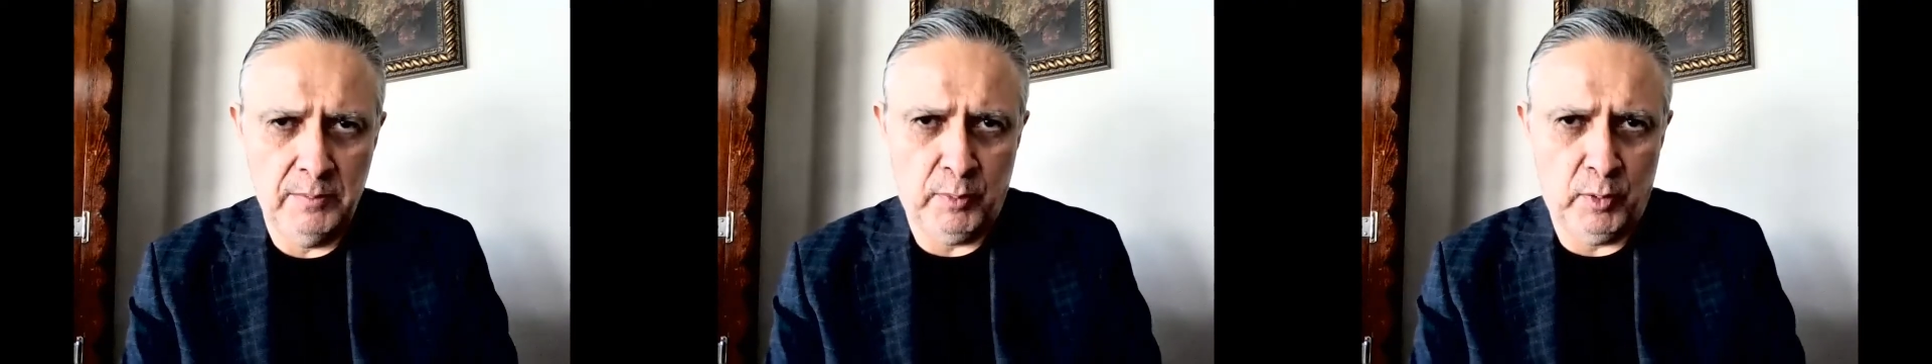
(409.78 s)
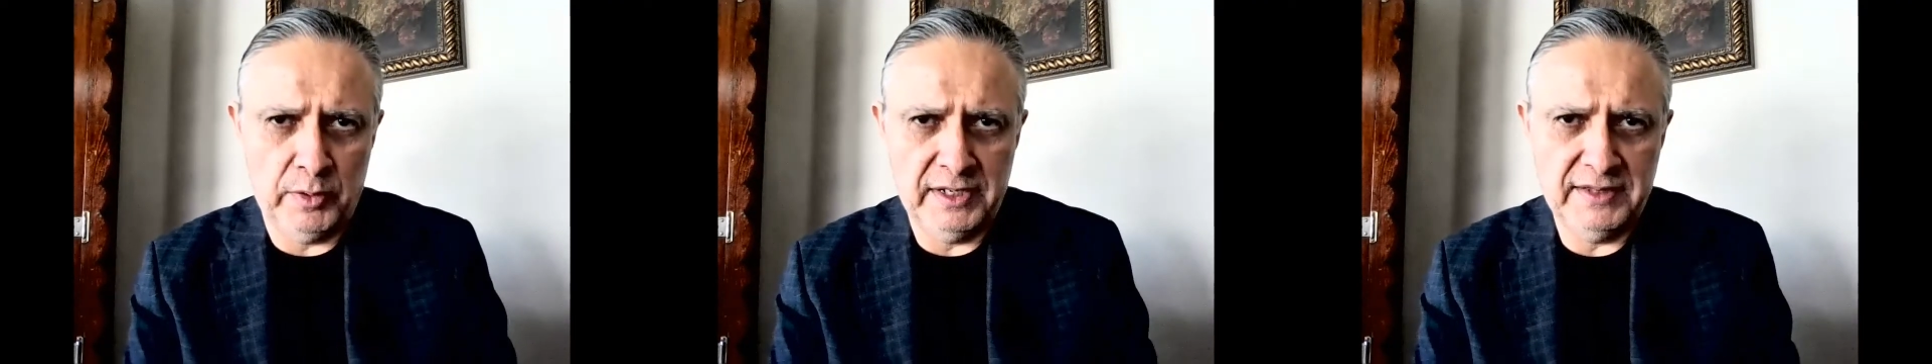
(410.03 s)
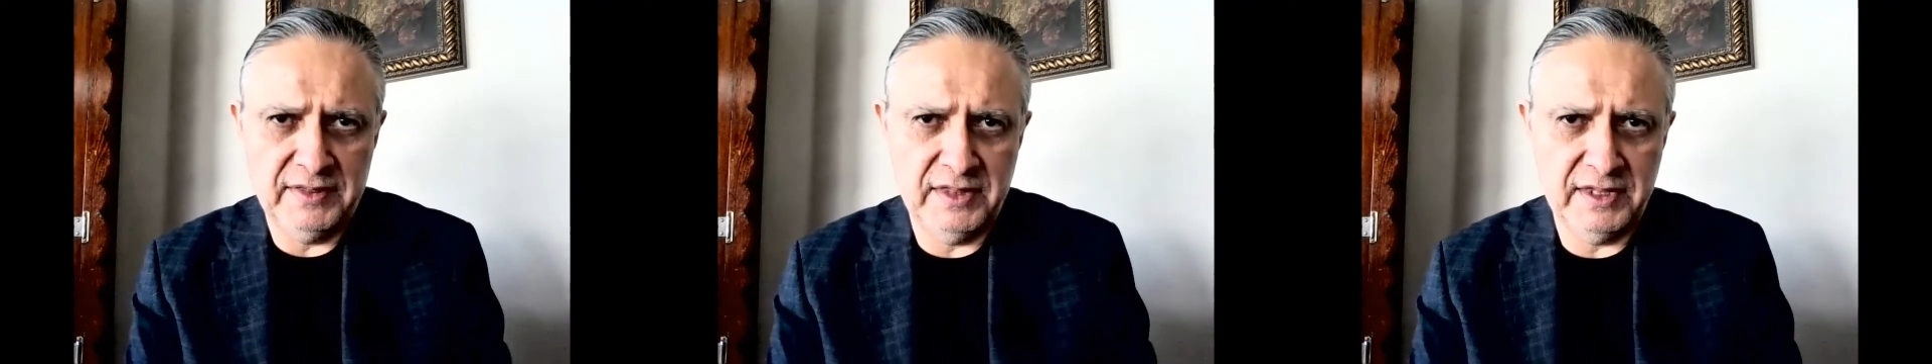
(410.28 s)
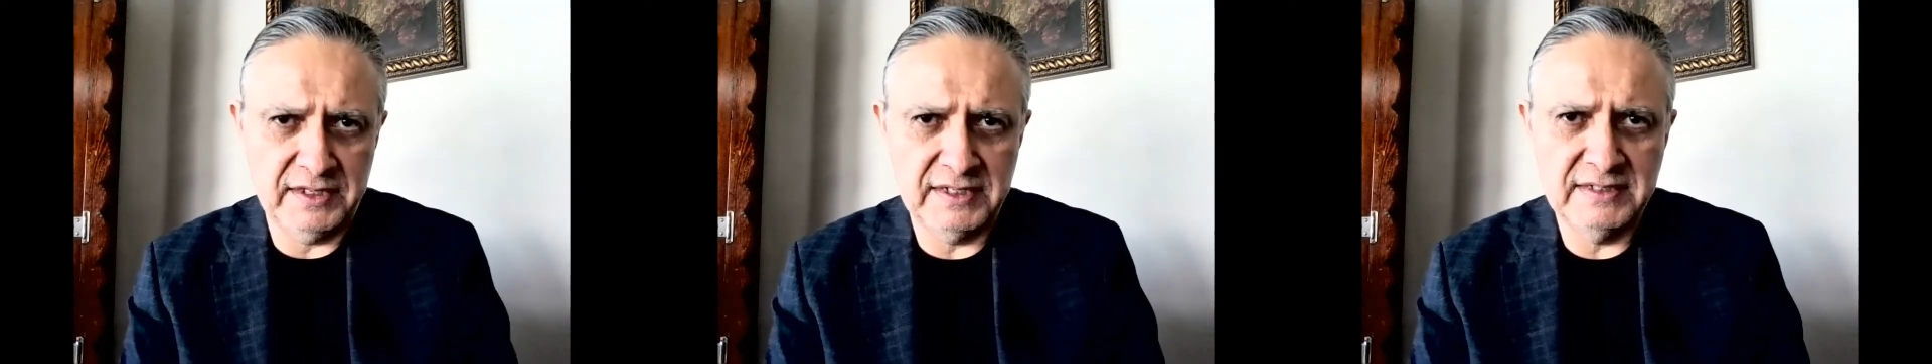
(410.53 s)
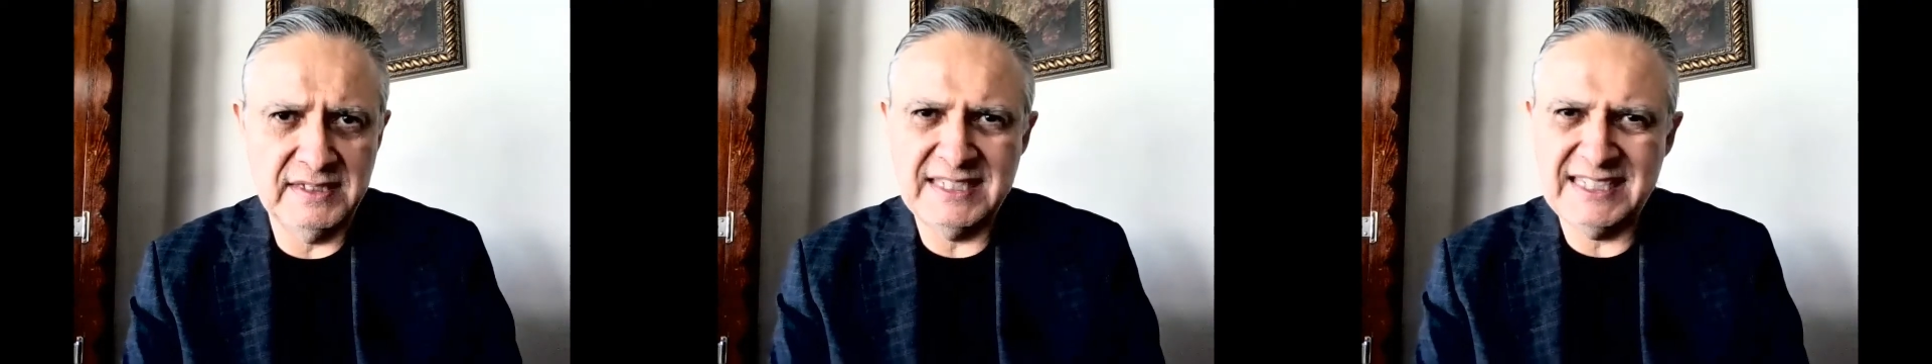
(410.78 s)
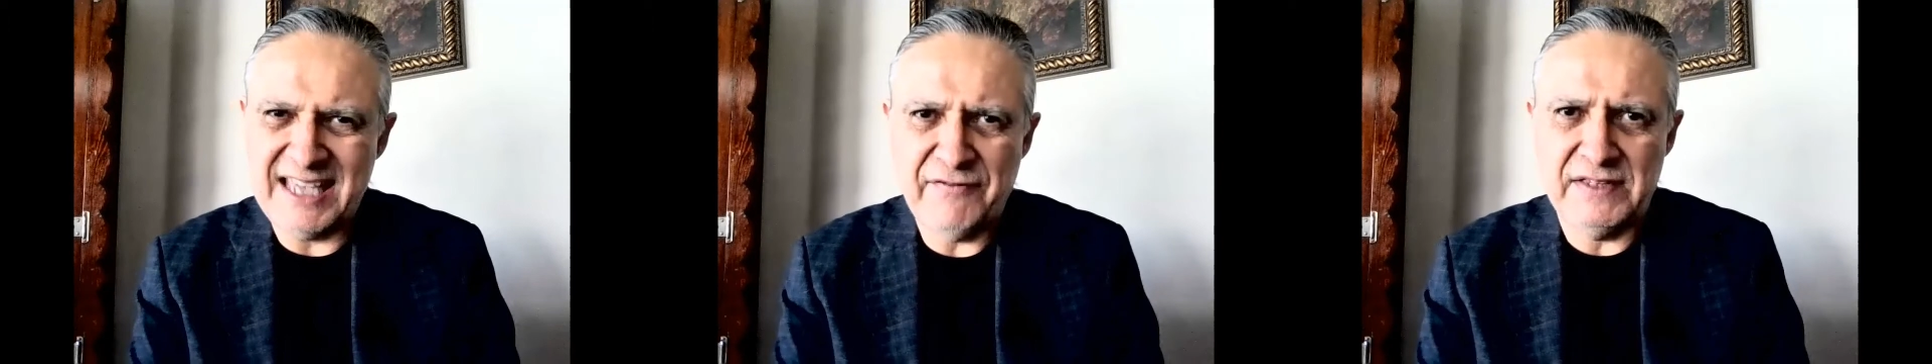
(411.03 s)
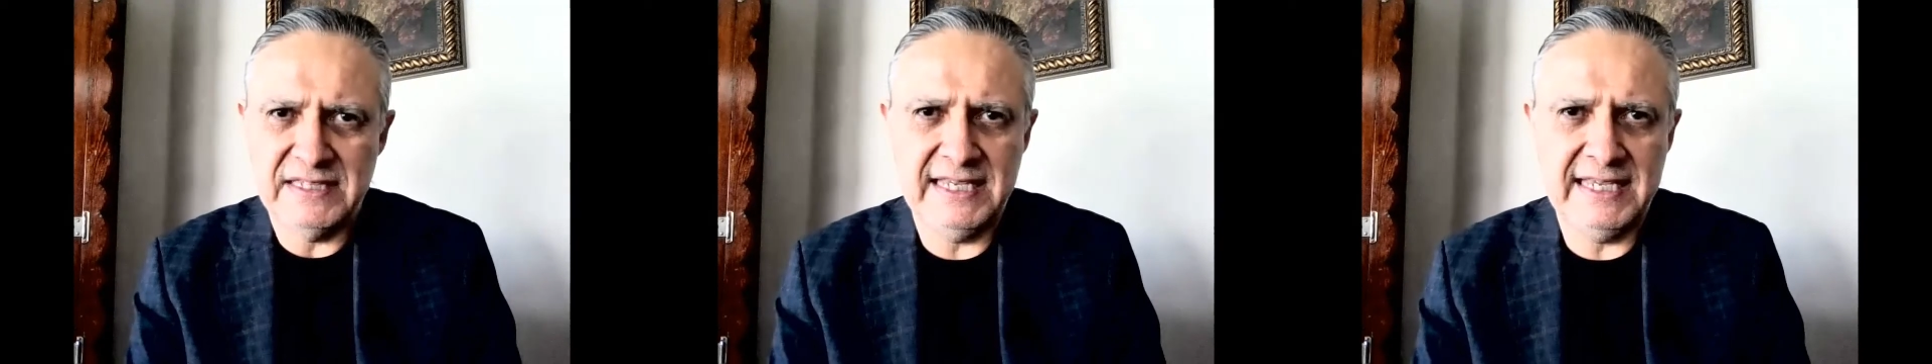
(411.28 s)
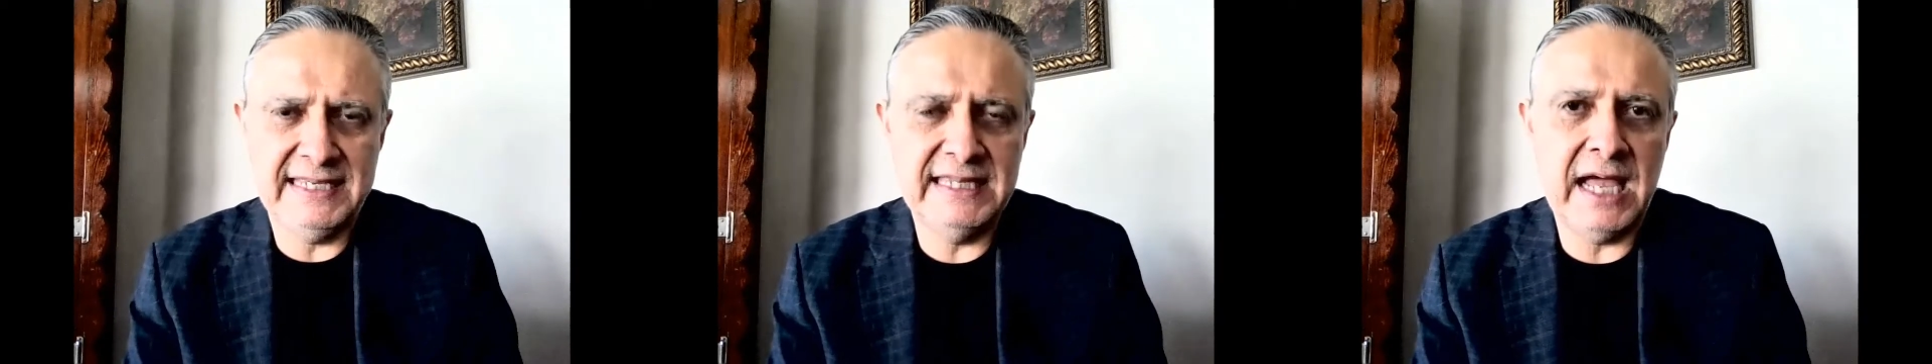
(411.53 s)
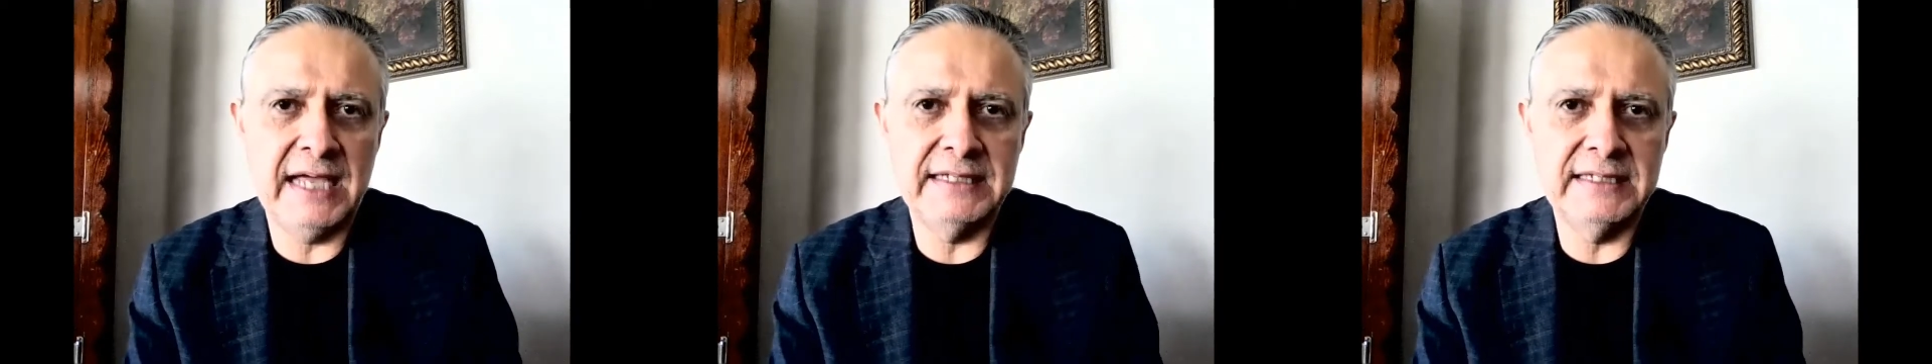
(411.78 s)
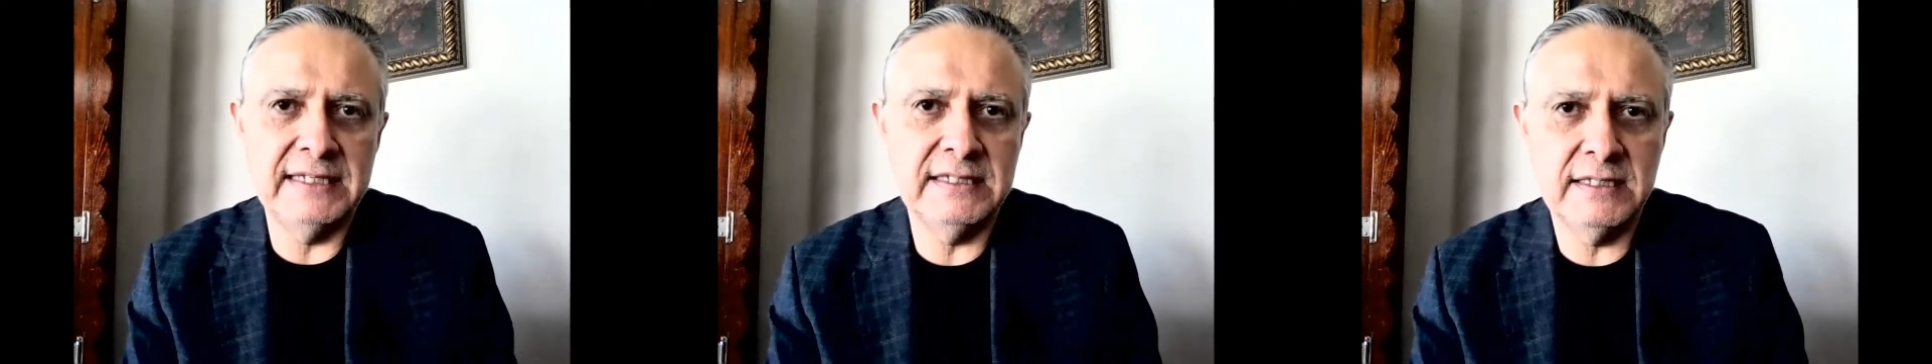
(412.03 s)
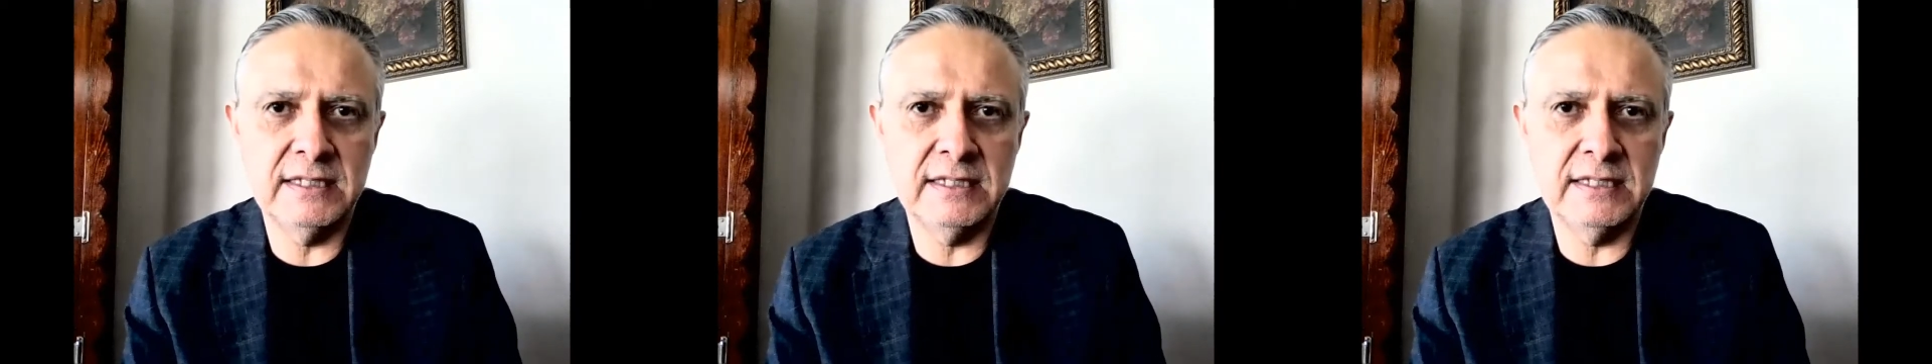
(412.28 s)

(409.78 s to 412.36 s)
born in the 1790s,